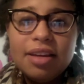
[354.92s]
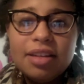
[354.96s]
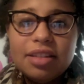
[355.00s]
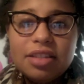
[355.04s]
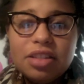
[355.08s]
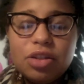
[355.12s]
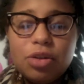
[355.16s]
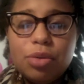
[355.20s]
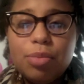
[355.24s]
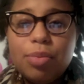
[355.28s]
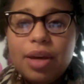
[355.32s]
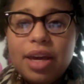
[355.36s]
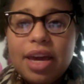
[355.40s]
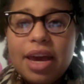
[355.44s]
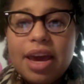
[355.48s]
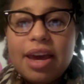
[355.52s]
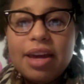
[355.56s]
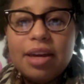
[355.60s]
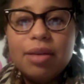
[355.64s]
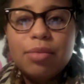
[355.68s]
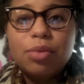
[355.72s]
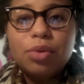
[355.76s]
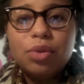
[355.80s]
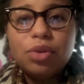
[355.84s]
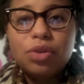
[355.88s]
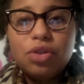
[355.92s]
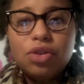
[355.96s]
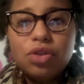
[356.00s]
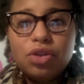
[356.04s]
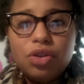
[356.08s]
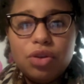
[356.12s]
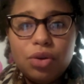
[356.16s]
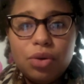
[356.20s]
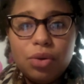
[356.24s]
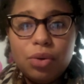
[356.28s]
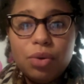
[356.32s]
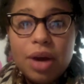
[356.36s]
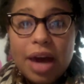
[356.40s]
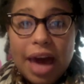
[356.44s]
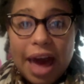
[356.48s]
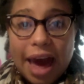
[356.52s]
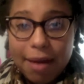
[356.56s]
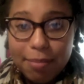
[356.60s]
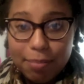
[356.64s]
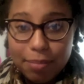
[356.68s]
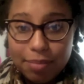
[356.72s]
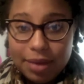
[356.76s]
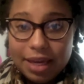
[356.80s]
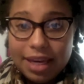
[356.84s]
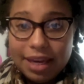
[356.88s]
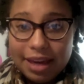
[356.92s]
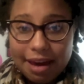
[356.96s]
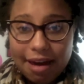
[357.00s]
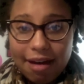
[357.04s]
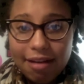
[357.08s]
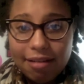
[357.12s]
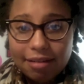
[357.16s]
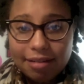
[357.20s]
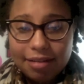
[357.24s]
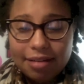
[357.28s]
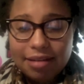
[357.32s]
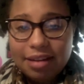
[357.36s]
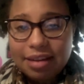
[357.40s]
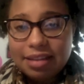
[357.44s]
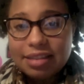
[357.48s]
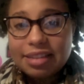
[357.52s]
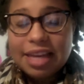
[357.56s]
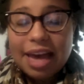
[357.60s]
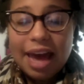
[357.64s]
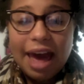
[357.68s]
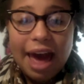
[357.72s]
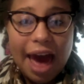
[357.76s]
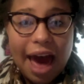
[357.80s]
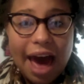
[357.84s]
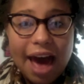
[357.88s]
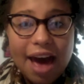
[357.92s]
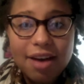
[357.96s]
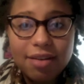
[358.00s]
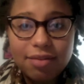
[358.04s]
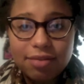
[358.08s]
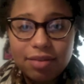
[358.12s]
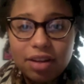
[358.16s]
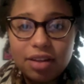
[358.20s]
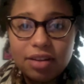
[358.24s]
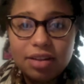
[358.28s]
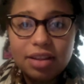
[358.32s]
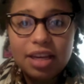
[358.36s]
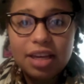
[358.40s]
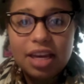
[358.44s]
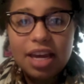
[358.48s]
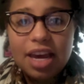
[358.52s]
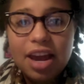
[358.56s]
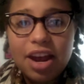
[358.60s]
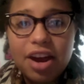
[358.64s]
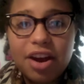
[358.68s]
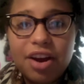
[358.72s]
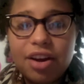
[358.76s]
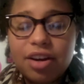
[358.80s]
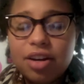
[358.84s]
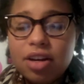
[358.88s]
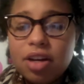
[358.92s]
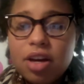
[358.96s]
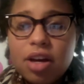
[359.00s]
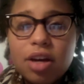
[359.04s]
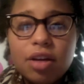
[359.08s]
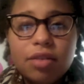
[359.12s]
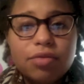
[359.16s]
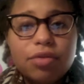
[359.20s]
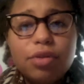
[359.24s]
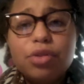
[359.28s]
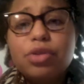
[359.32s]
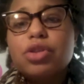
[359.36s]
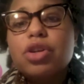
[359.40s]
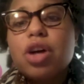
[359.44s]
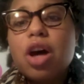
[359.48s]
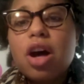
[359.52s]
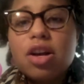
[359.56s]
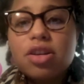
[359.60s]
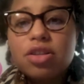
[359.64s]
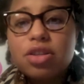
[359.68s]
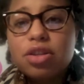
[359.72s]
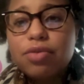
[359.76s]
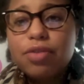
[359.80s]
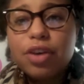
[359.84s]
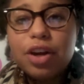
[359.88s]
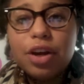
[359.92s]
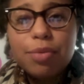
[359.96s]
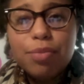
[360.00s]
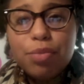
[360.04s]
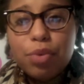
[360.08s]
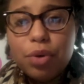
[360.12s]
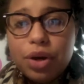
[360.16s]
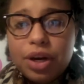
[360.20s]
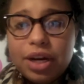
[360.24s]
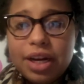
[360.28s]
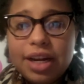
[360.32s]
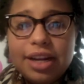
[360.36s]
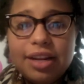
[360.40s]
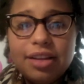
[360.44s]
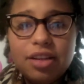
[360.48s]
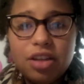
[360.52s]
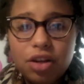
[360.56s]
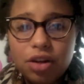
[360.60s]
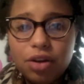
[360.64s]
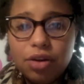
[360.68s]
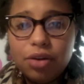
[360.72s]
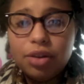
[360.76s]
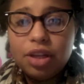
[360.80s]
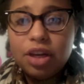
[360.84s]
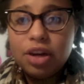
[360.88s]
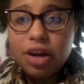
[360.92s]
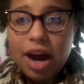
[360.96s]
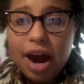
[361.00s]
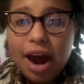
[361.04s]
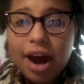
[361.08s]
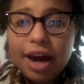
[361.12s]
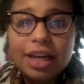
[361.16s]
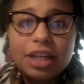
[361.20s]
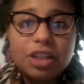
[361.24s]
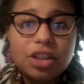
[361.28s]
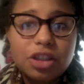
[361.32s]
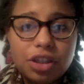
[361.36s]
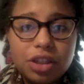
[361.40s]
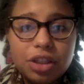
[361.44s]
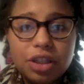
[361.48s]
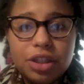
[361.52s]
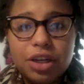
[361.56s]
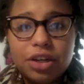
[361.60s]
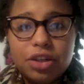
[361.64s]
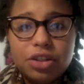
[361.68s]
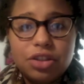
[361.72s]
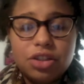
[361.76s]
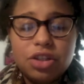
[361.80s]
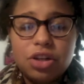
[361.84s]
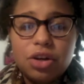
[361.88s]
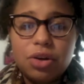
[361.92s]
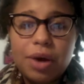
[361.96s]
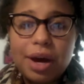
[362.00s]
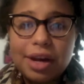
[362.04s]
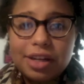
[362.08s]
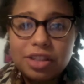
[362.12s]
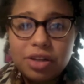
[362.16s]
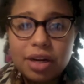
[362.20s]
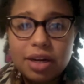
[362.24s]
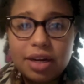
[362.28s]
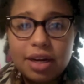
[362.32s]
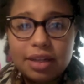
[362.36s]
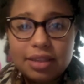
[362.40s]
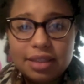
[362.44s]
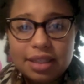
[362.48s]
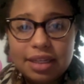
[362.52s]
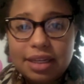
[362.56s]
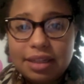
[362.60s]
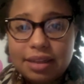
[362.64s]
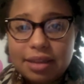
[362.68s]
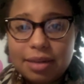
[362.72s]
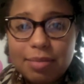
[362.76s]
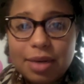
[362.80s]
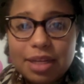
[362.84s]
to be able to be healthy, to have healthy hair. Fruits are also very important. They're high in sugar, so I try not to eat them